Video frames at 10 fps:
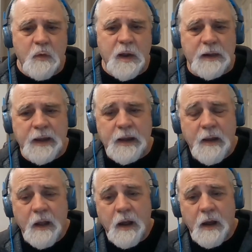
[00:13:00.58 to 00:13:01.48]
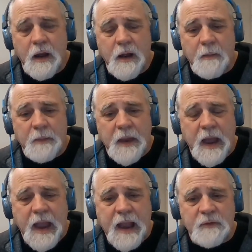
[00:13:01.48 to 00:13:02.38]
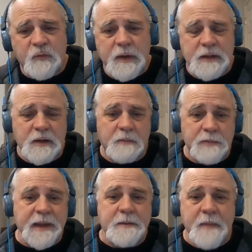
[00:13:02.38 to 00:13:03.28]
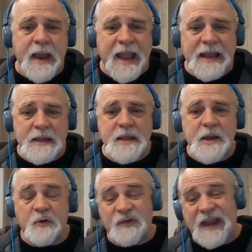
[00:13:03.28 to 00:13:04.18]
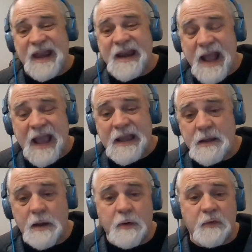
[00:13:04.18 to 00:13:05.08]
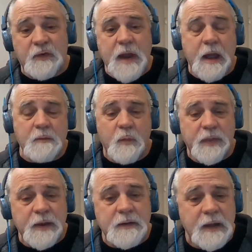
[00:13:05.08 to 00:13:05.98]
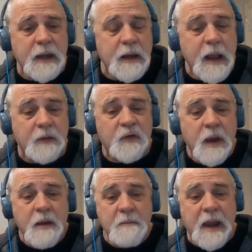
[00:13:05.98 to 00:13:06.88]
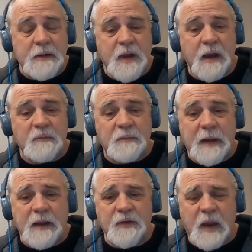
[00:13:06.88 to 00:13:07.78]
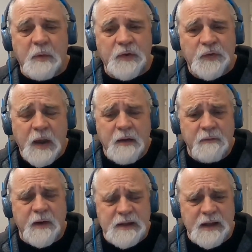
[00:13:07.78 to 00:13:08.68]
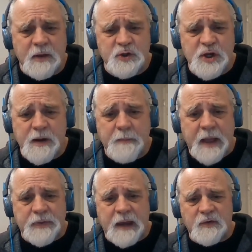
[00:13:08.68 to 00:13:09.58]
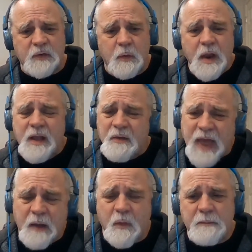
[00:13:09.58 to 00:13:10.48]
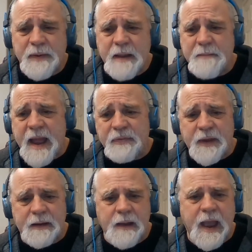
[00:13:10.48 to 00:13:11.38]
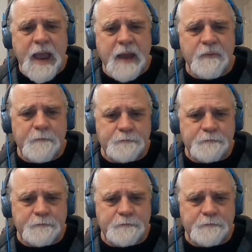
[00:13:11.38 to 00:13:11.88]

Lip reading: quickly. I actually complete my 8 years in 8 years, not within 10 as many times, because I was very diligent about that. So that won't be a bad thing to have.